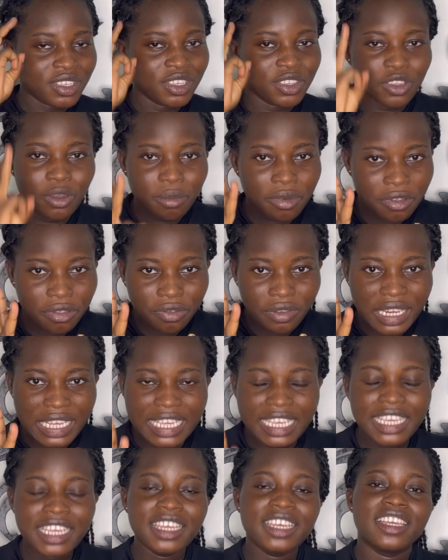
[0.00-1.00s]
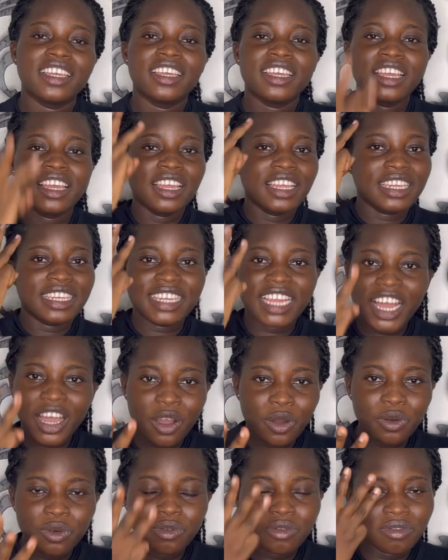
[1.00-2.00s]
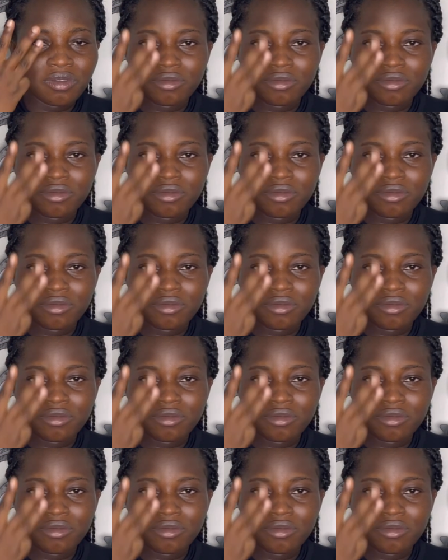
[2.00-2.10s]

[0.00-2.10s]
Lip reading: Number three, now